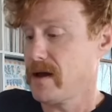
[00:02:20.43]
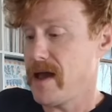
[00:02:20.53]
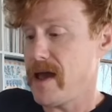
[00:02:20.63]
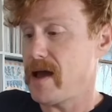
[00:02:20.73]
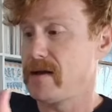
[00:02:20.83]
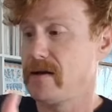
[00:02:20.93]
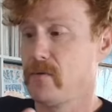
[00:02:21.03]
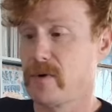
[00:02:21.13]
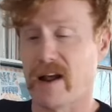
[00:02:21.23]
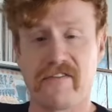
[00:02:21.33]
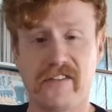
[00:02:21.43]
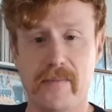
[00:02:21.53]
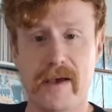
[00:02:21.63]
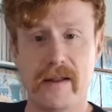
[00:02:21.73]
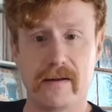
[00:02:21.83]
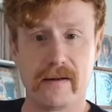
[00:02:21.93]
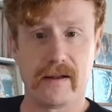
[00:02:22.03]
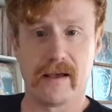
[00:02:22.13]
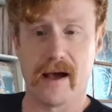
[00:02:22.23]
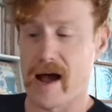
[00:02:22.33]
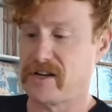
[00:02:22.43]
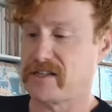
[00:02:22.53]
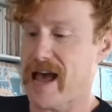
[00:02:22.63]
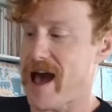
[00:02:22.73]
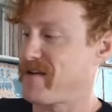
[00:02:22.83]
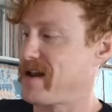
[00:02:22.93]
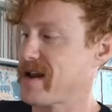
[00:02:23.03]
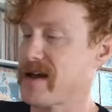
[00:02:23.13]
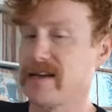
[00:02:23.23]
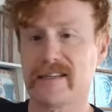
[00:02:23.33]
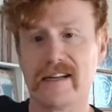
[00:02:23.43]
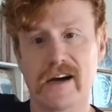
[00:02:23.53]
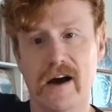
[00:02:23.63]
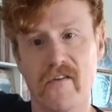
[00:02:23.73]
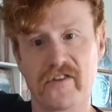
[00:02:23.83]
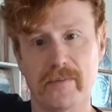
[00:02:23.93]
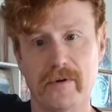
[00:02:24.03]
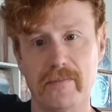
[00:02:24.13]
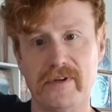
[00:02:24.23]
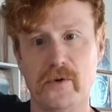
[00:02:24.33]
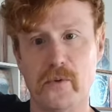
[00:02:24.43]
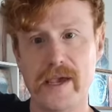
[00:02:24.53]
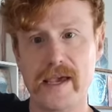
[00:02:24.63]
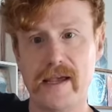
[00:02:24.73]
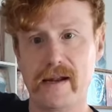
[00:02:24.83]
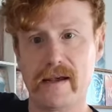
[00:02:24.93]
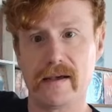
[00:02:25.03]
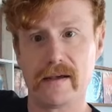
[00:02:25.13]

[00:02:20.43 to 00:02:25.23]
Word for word: And when I flip it, I just have it nice and comfortable between.